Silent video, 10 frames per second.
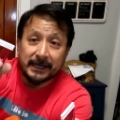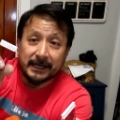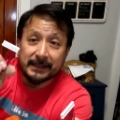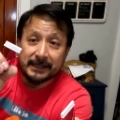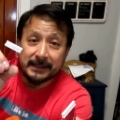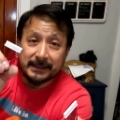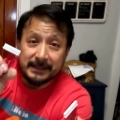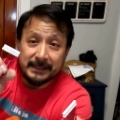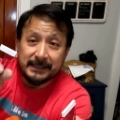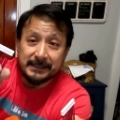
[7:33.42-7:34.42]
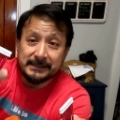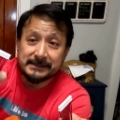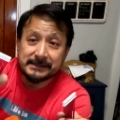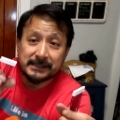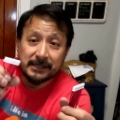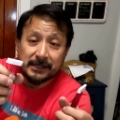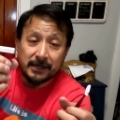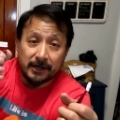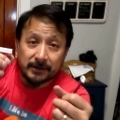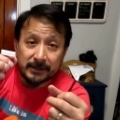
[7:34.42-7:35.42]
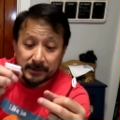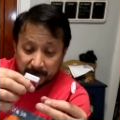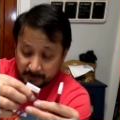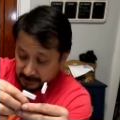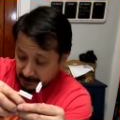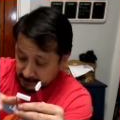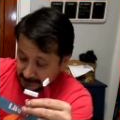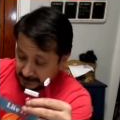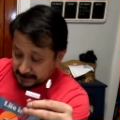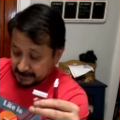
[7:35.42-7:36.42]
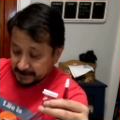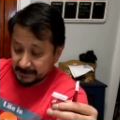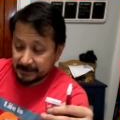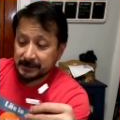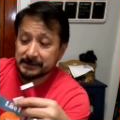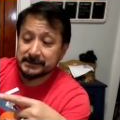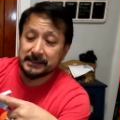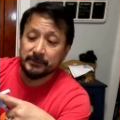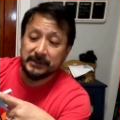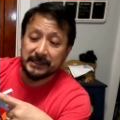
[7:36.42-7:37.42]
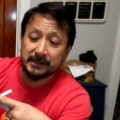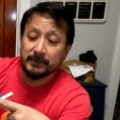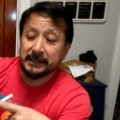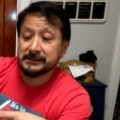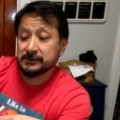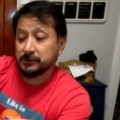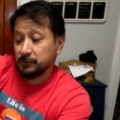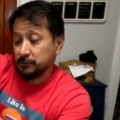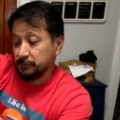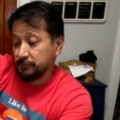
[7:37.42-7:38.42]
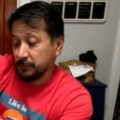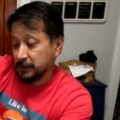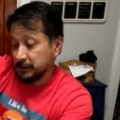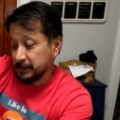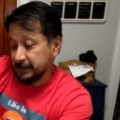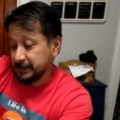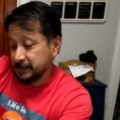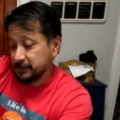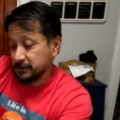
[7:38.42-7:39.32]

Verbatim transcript: And then these are gonna be plugged in to the BMS through uh, like